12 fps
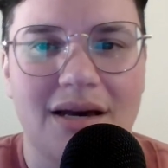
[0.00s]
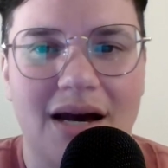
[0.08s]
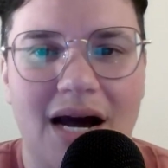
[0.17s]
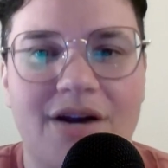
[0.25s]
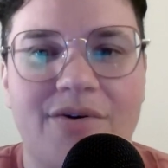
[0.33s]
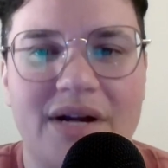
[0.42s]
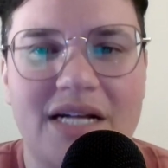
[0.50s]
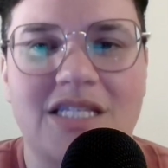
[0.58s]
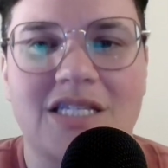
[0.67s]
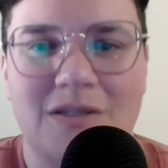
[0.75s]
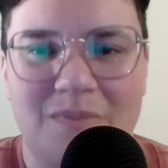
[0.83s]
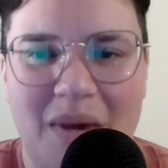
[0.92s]
I create
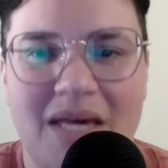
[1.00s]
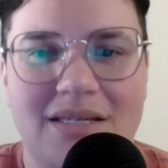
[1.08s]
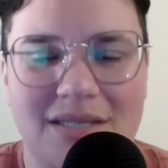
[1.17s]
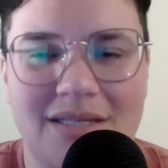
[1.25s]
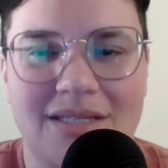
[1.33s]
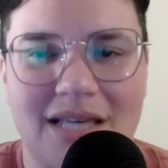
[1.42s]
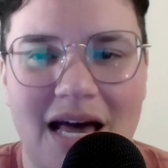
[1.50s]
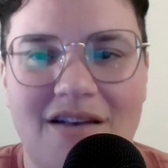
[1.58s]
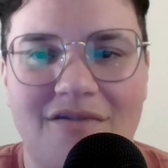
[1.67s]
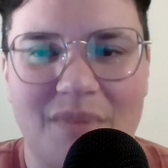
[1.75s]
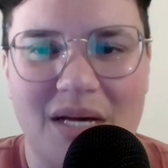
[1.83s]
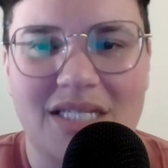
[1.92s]
space inside
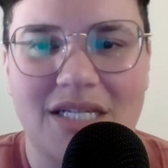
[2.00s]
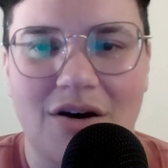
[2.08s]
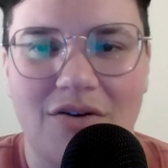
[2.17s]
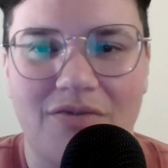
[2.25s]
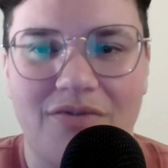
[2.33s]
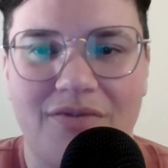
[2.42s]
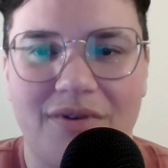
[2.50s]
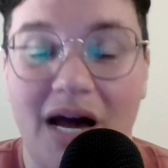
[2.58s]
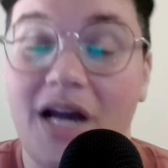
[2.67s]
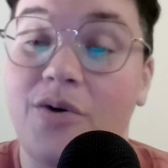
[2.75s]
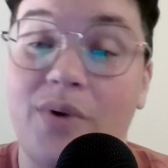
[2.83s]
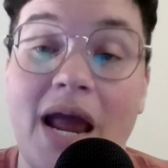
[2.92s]
of myself.
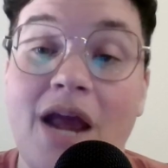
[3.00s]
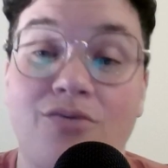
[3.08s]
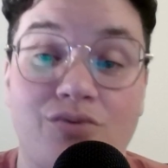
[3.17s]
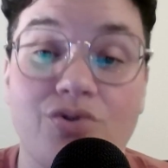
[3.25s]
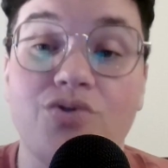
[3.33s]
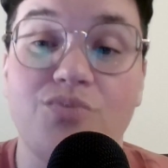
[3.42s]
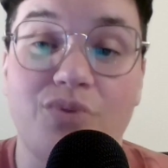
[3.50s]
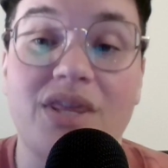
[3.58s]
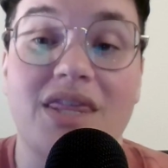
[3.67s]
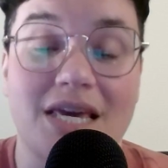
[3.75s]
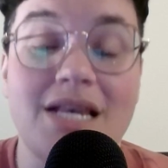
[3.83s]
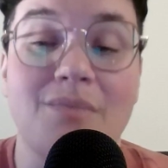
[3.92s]
I create room
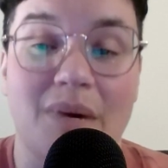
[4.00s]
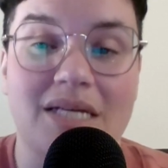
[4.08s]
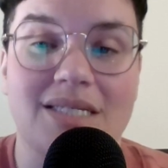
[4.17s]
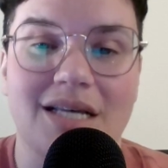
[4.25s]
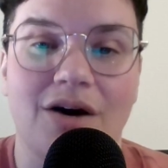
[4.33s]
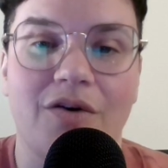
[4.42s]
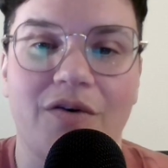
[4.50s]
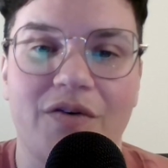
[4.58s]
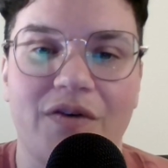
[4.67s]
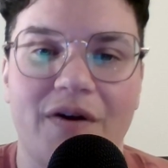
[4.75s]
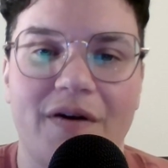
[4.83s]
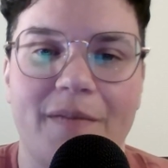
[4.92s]
within
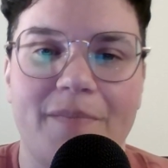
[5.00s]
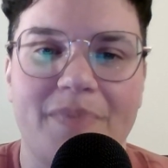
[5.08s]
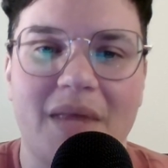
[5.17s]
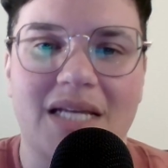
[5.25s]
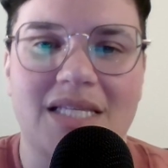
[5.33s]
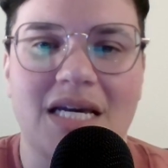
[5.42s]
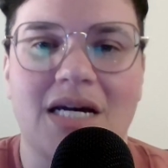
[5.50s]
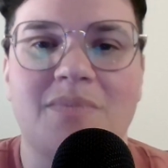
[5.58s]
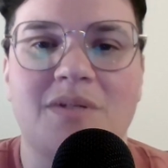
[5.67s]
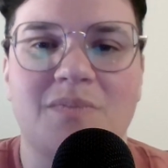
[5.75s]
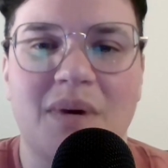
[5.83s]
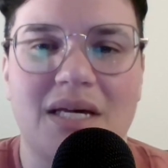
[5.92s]
myself. I take up
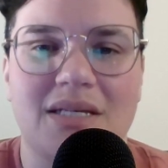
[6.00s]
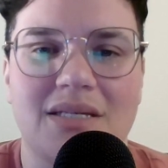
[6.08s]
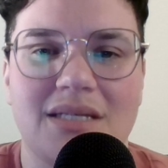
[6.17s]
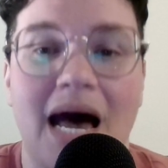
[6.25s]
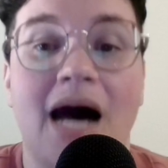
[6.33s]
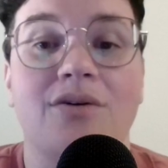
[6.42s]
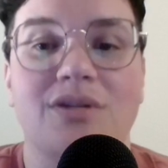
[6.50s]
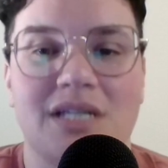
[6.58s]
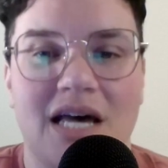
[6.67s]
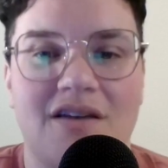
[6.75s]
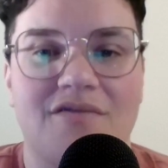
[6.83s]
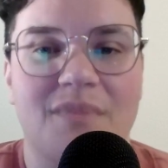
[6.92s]
space
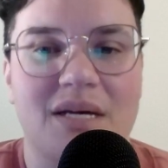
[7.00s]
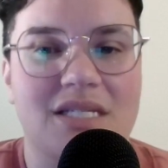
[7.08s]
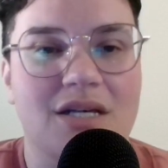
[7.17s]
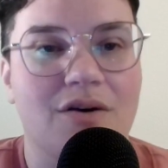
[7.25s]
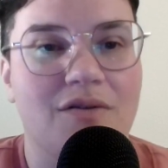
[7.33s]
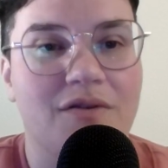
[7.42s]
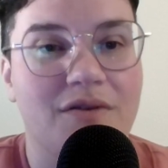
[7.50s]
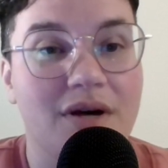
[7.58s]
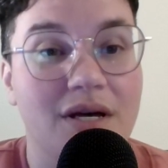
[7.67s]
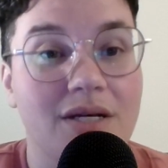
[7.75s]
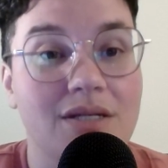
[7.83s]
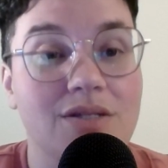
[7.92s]
outside of myself
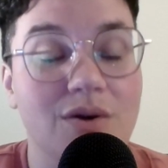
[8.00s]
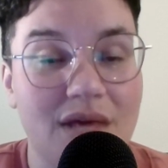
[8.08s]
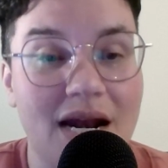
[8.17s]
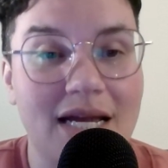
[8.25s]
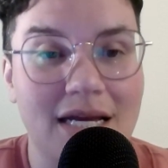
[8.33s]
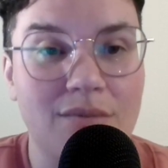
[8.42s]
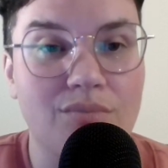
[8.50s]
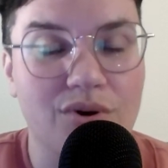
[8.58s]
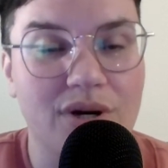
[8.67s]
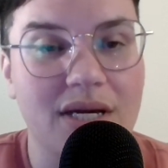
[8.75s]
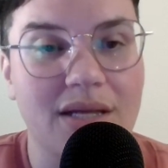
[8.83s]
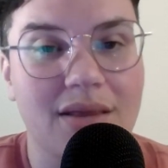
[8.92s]
so that I can
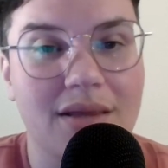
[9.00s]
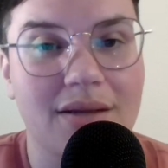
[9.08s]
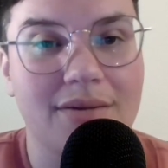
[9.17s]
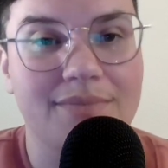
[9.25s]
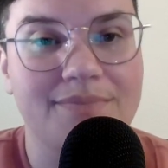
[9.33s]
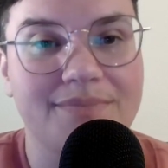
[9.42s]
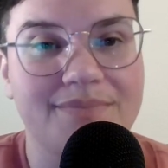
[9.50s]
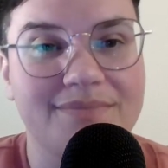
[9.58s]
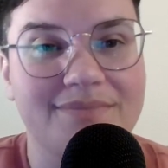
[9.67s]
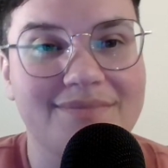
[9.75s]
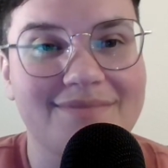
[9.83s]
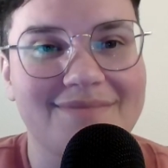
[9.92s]
breathe.
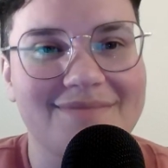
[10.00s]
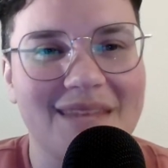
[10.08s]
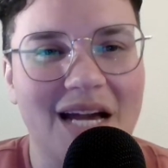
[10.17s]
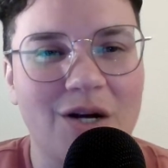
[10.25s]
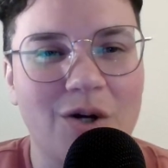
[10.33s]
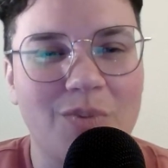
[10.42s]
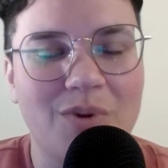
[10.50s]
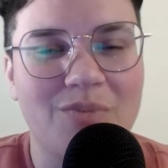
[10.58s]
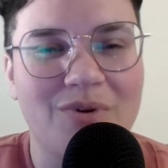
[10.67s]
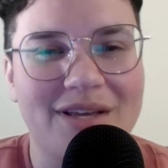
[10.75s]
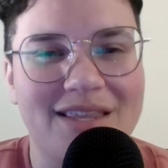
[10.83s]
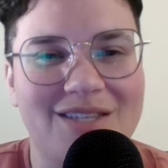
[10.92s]
I hope you
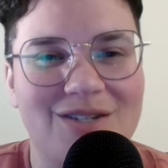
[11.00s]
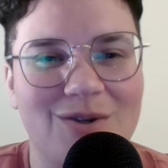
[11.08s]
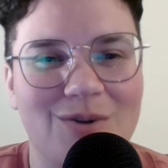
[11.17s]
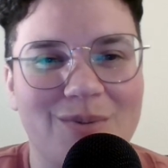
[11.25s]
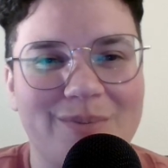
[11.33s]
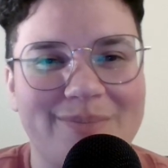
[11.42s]
breathe too.